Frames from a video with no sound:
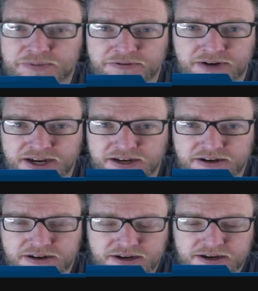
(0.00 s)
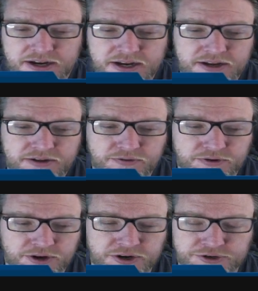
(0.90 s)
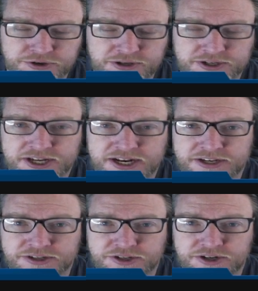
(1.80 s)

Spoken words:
right. Your controller settings